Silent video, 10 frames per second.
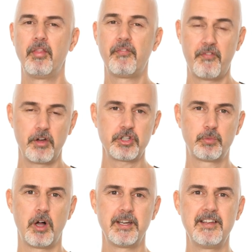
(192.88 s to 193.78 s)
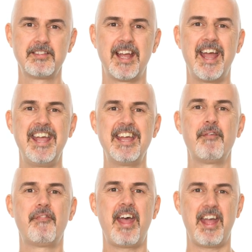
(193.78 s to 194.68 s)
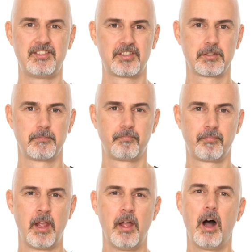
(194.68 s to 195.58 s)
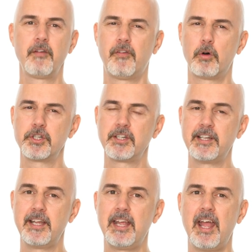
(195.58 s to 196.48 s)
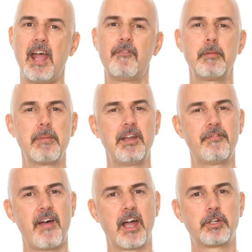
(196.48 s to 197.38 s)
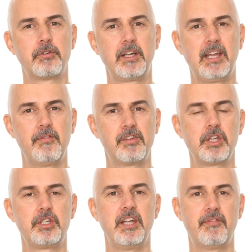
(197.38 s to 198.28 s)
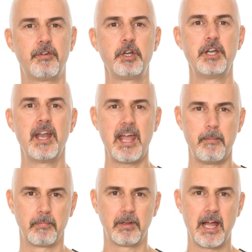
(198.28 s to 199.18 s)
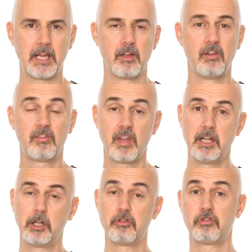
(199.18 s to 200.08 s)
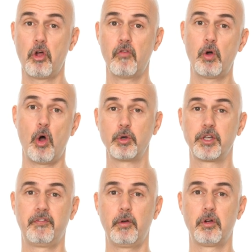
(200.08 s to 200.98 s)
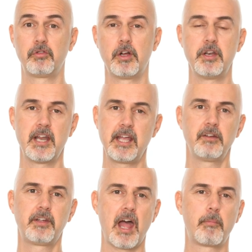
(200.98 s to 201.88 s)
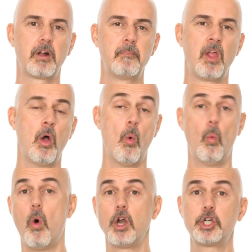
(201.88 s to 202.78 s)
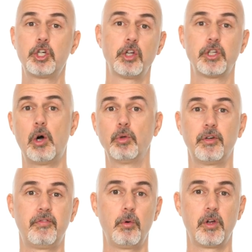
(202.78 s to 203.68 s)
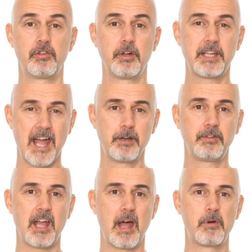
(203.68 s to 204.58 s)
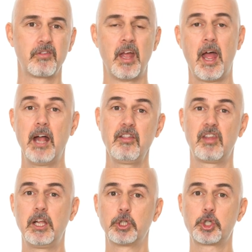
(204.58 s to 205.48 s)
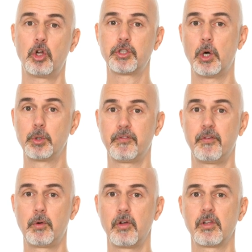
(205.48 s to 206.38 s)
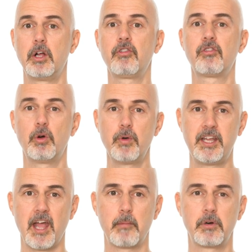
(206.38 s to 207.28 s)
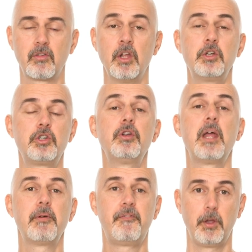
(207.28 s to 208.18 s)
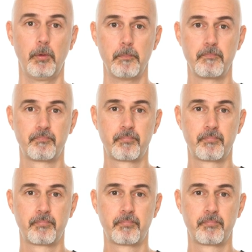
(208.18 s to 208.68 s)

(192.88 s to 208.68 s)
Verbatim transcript: The first one is AFS, Unfortunately, every manufacturer gives it a different name, like single servo autofocus on Nikon camera, one-shot autofocus on Canon cameras, and single-shot autofocus on Sony cameras, to name a few.